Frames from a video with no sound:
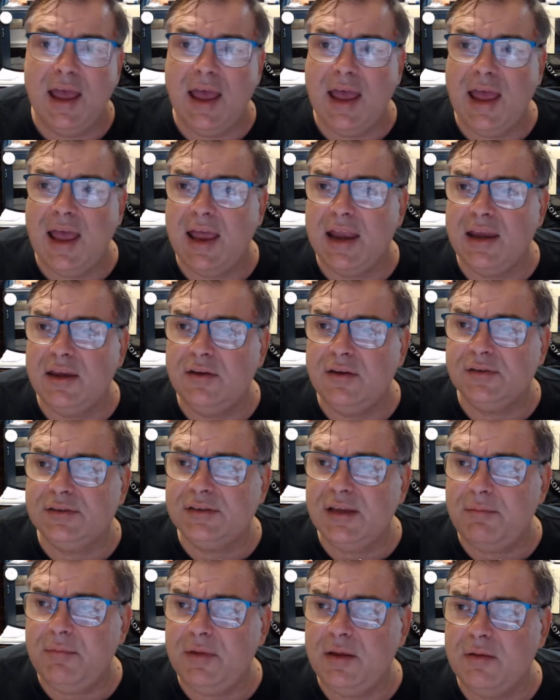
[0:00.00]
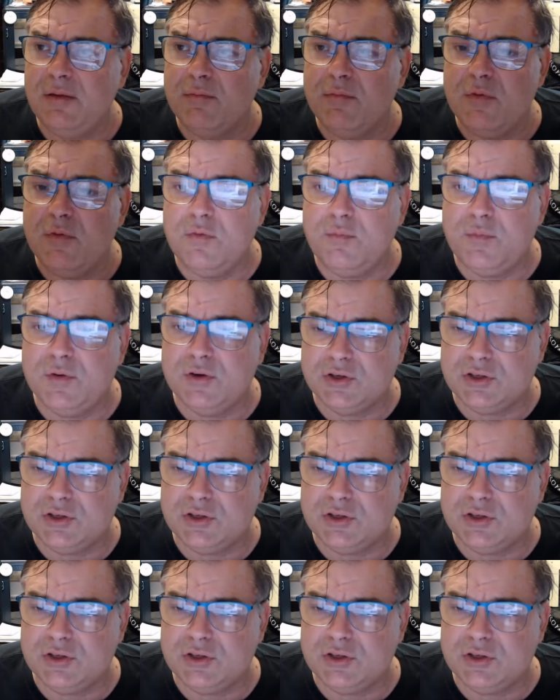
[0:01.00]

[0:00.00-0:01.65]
And you sent me a movement